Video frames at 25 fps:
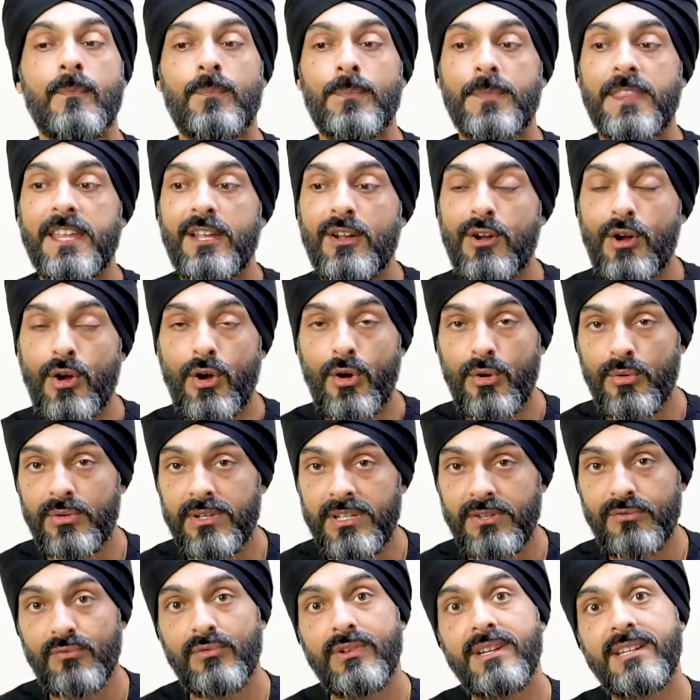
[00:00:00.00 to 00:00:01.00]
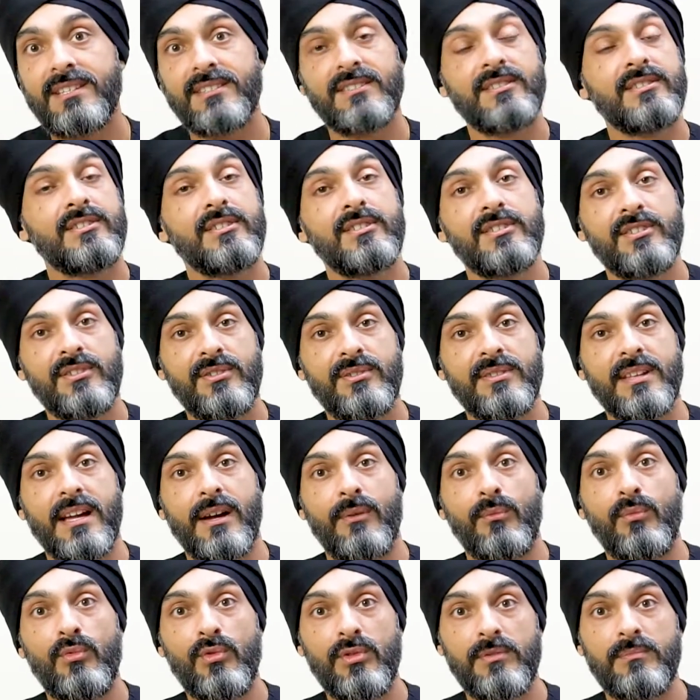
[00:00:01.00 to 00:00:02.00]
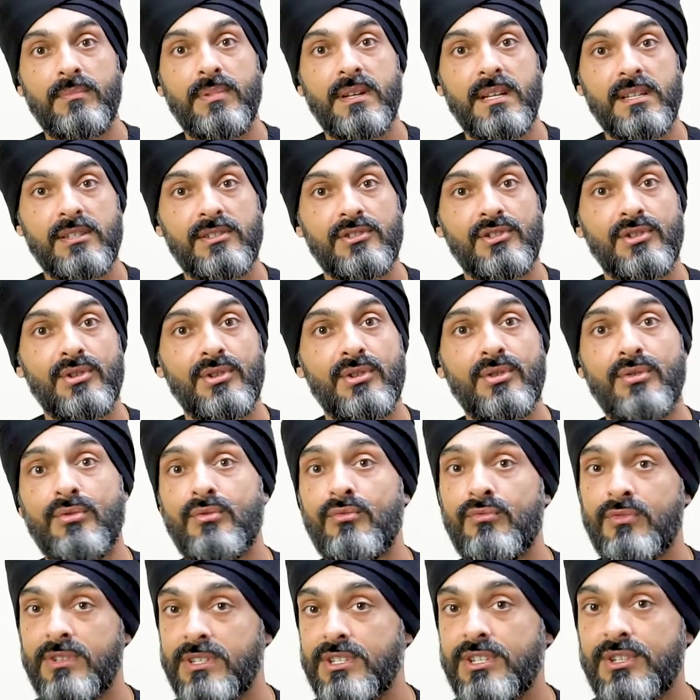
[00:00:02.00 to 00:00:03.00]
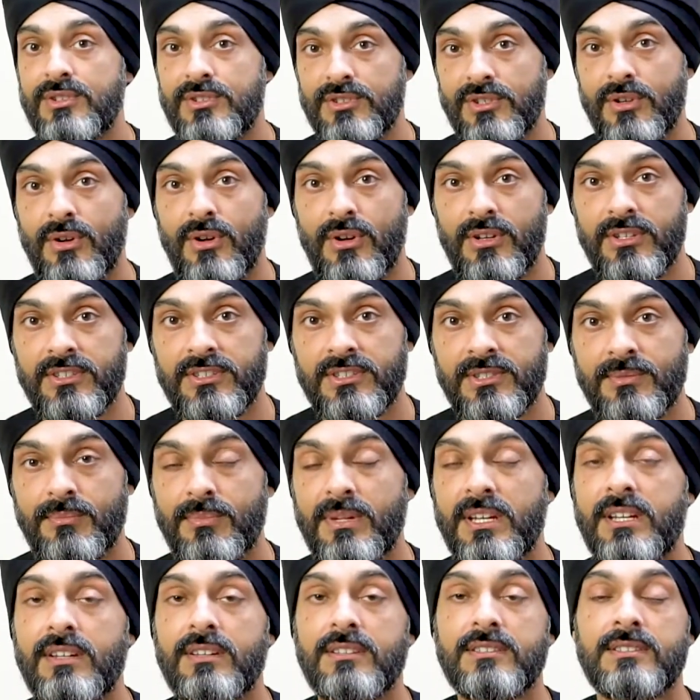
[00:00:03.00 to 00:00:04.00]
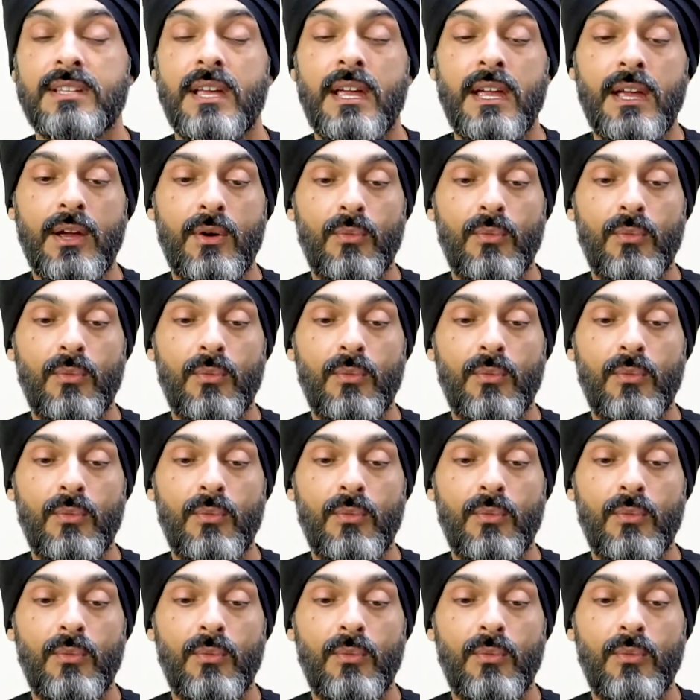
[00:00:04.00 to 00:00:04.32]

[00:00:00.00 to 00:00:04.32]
The only reason to do that would be to reduce cost because